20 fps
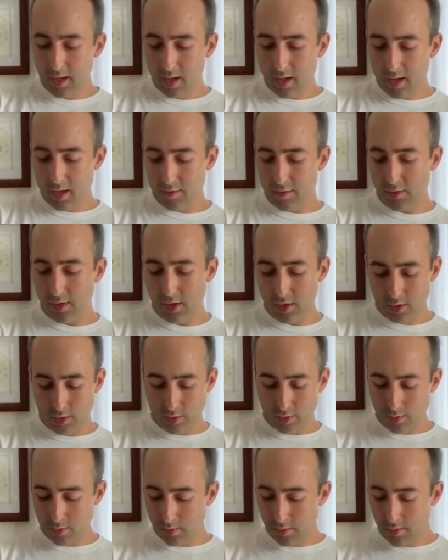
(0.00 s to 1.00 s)
If
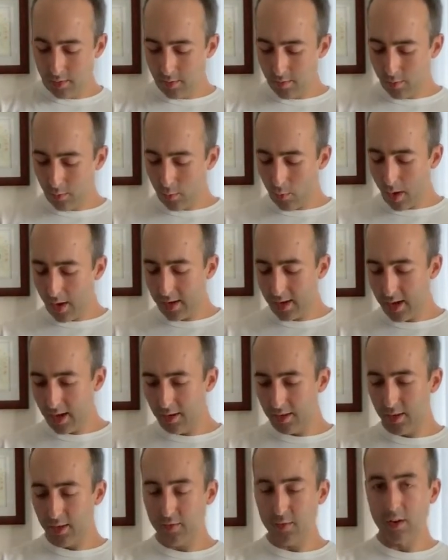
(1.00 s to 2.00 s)
you want to
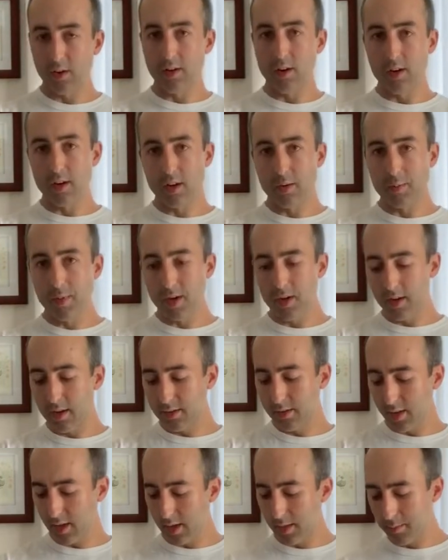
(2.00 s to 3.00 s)
carry this for a longer period
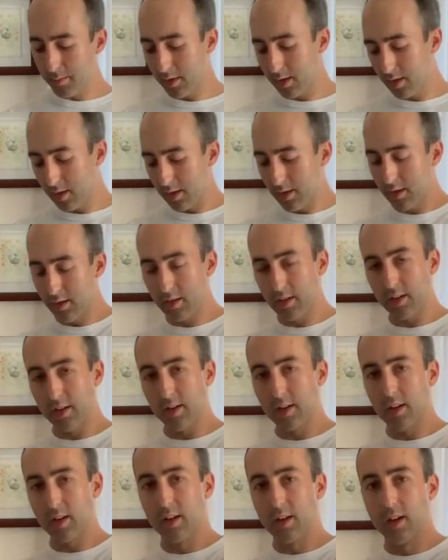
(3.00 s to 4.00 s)
of time, you
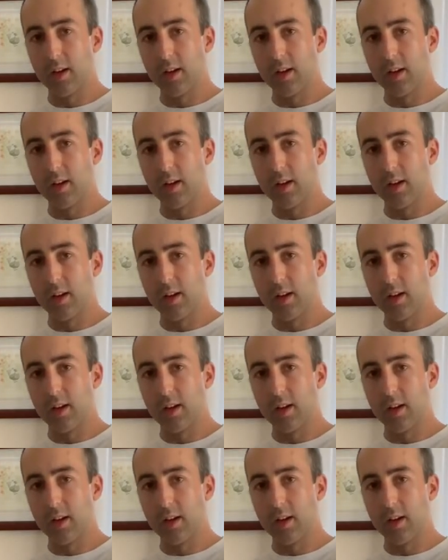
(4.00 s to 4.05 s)
can